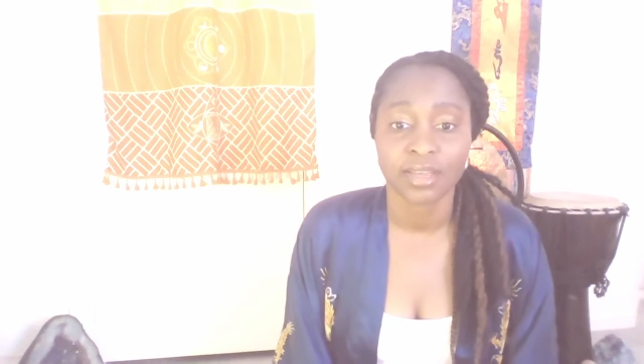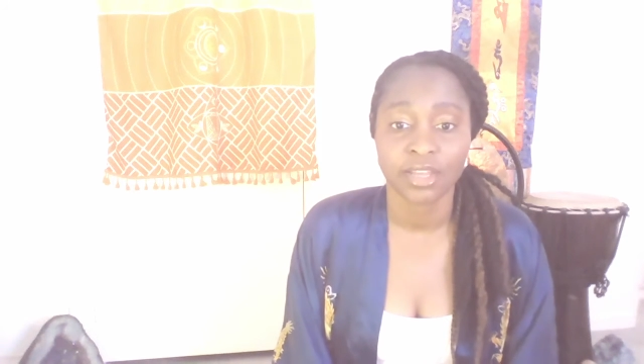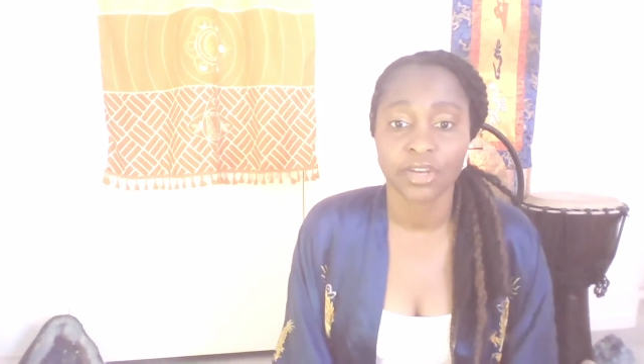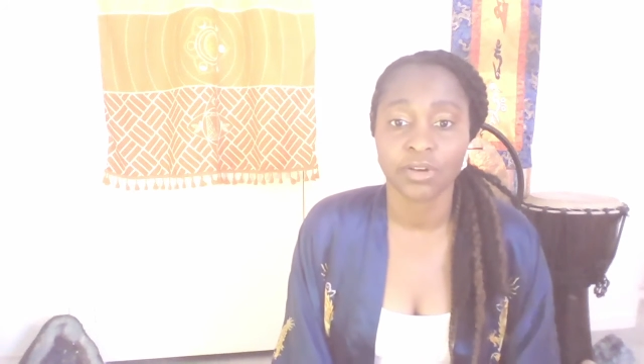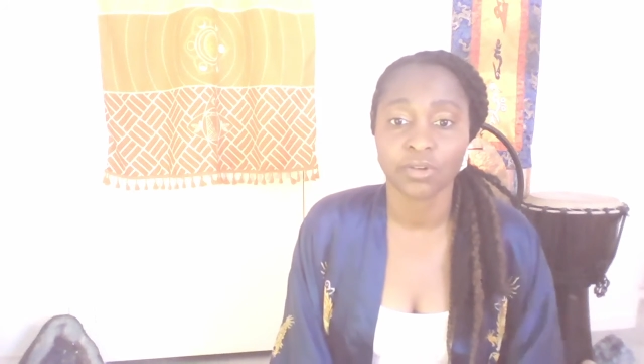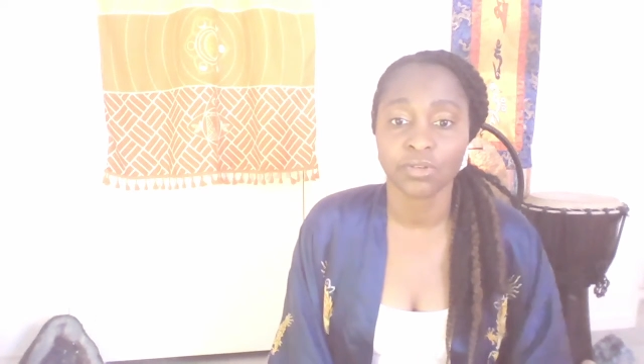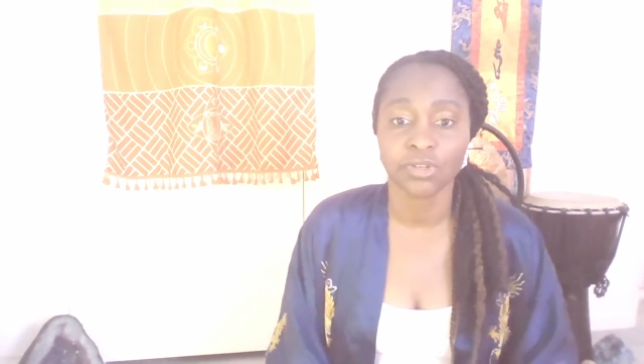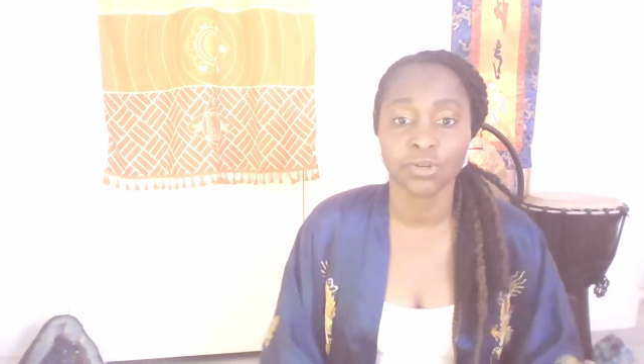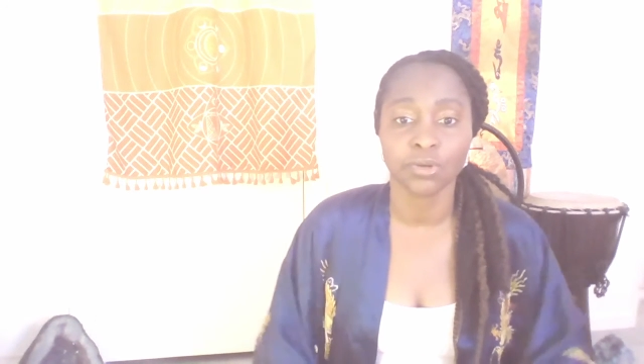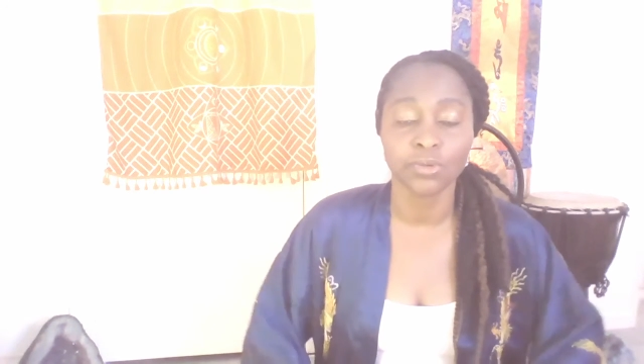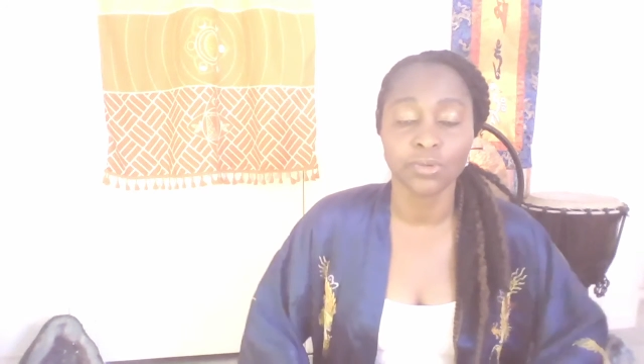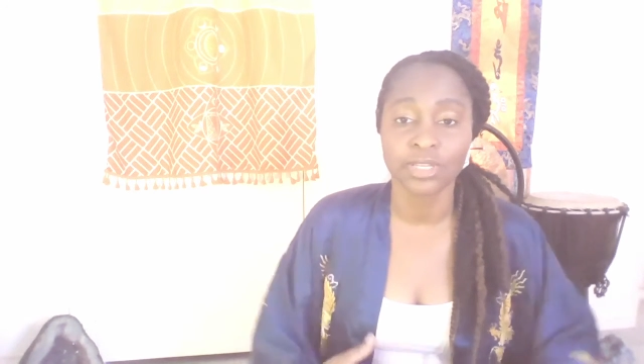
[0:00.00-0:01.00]
to
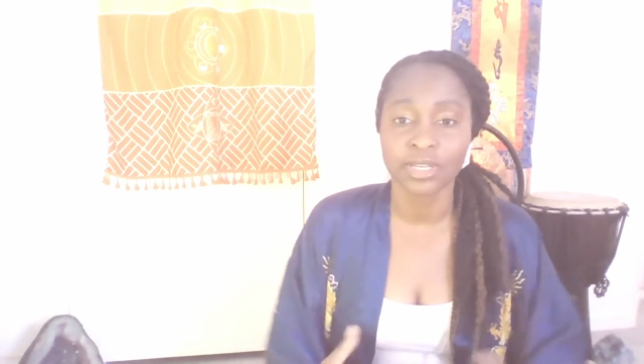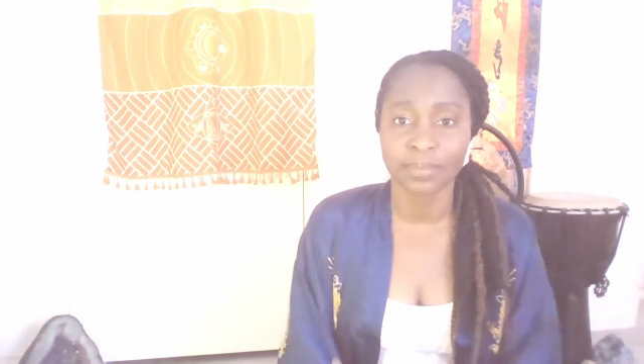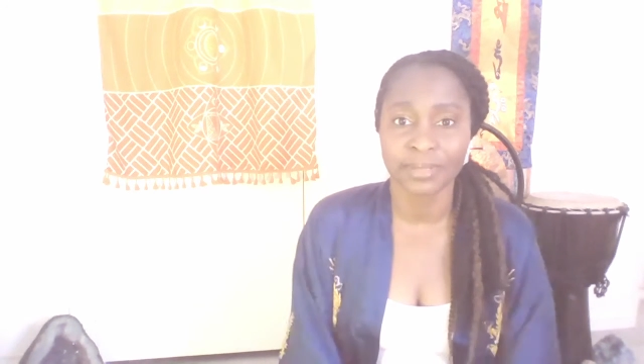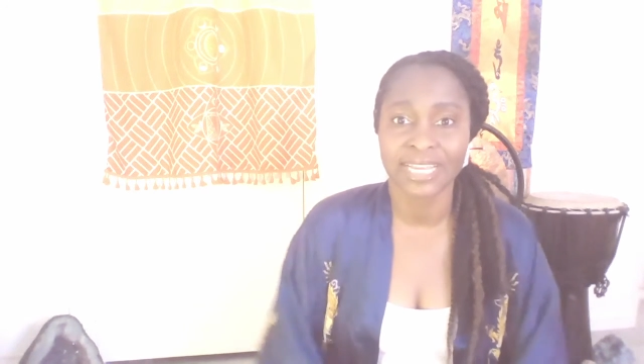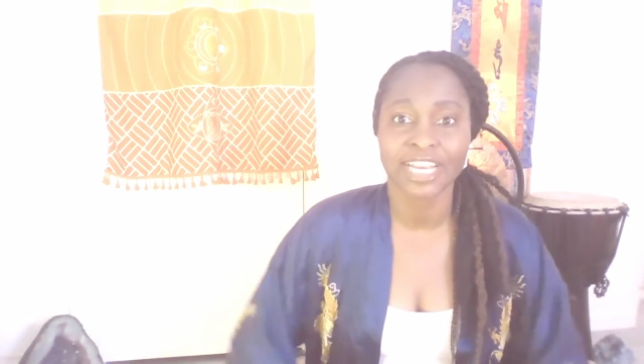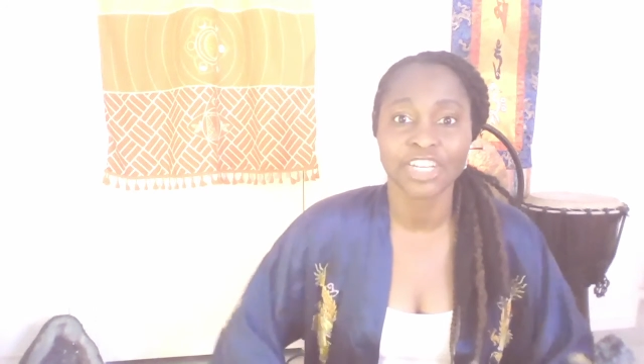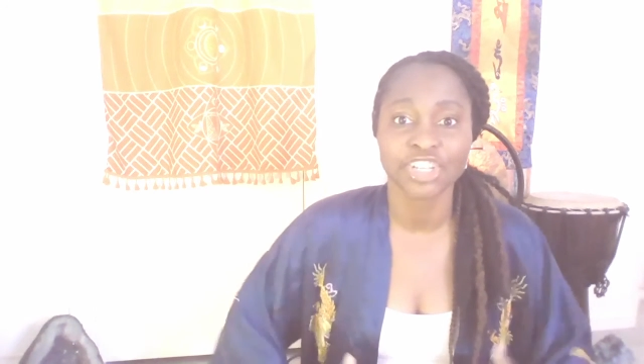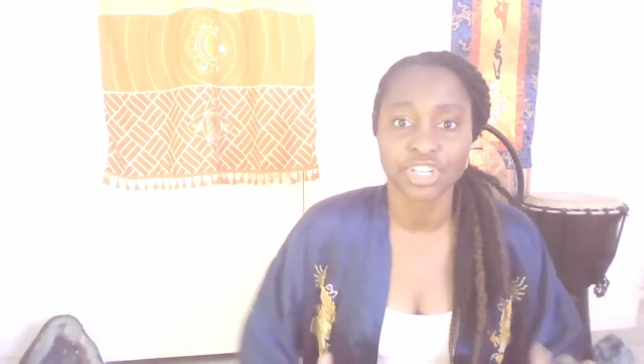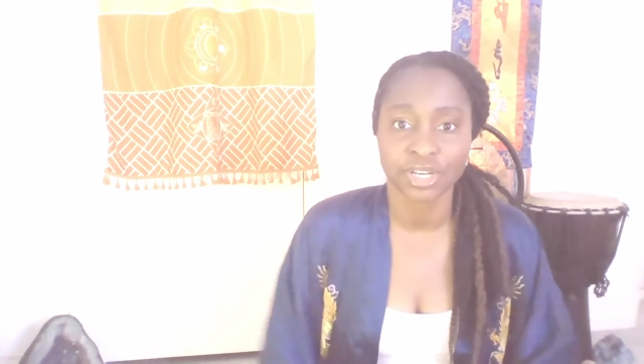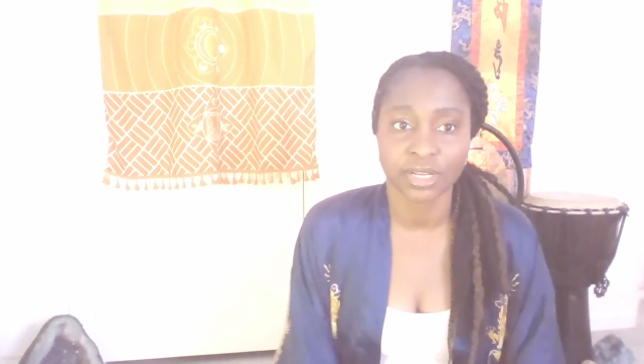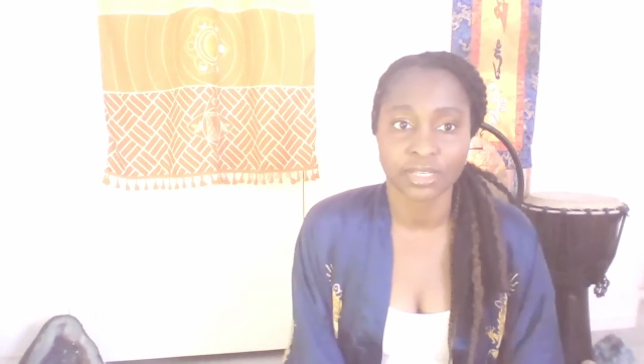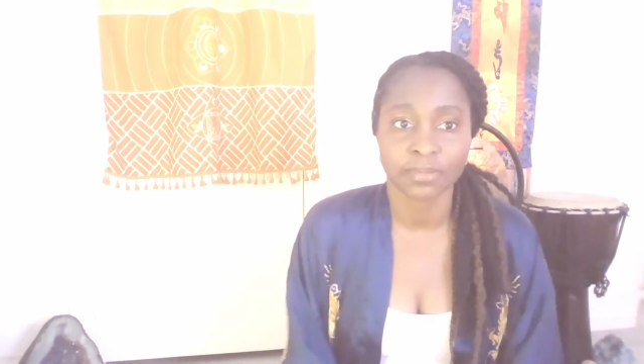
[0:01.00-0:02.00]
loosen up
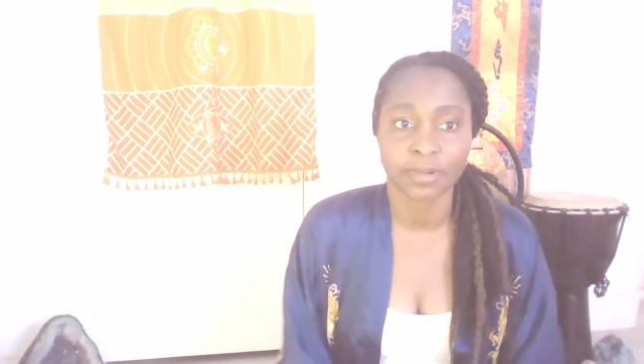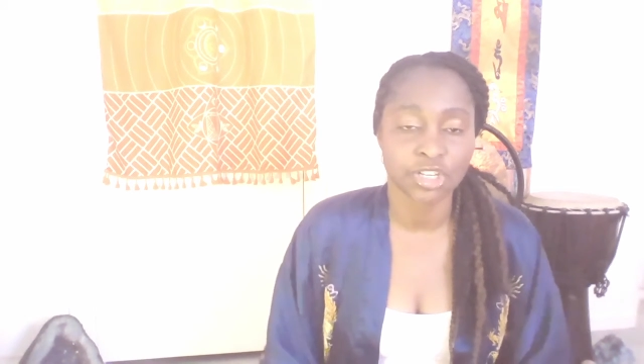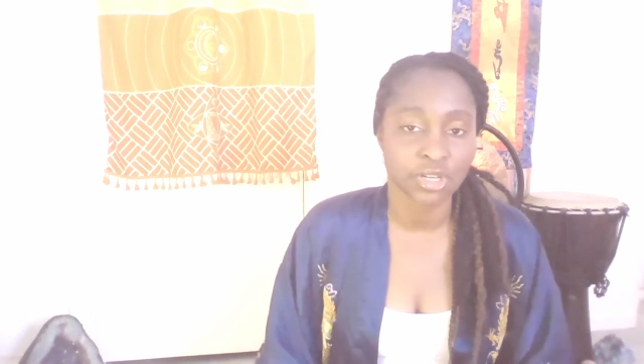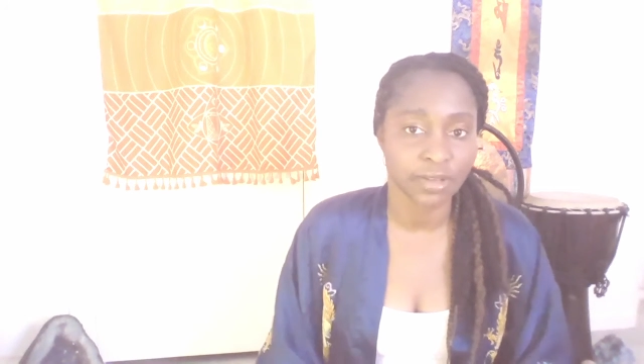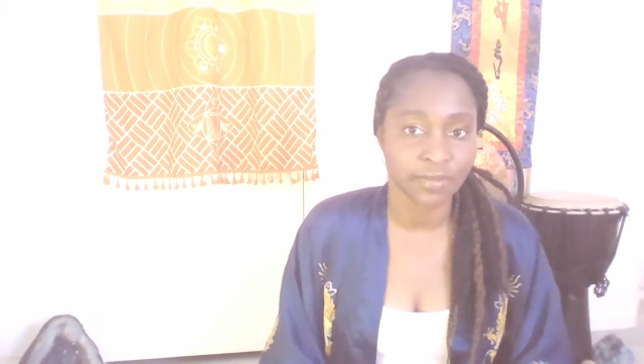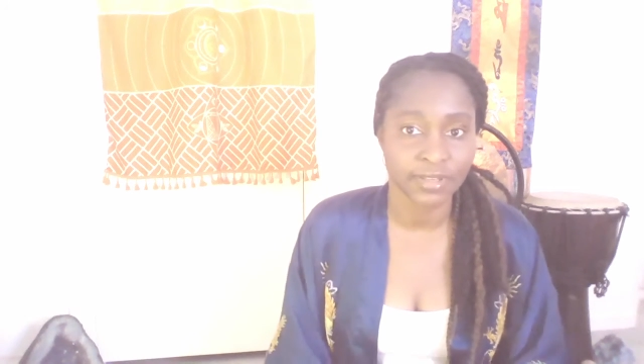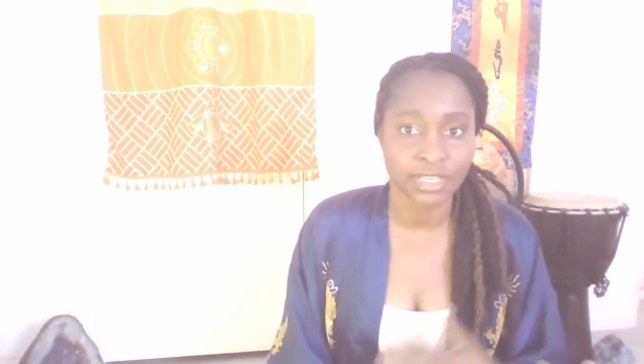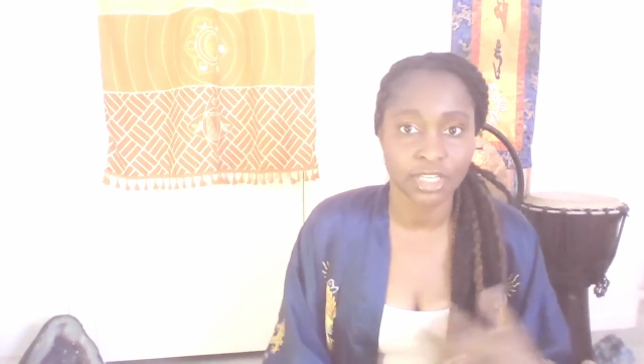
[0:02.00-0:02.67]
tension, especially if it's